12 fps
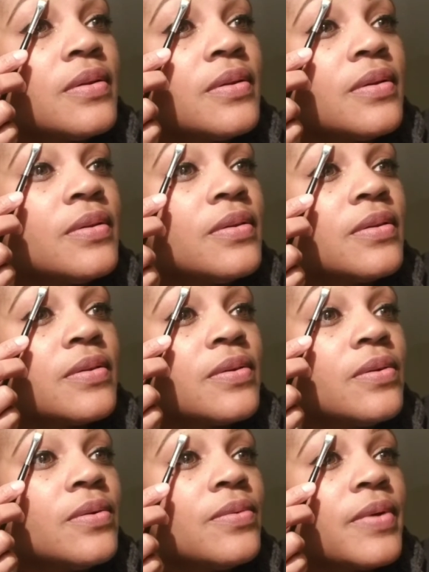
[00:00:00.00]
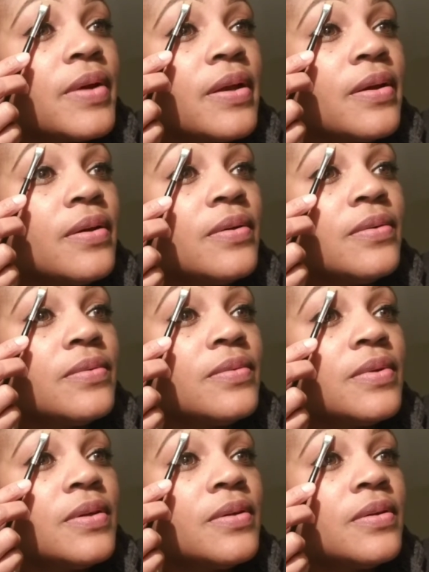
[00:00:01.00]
And just go around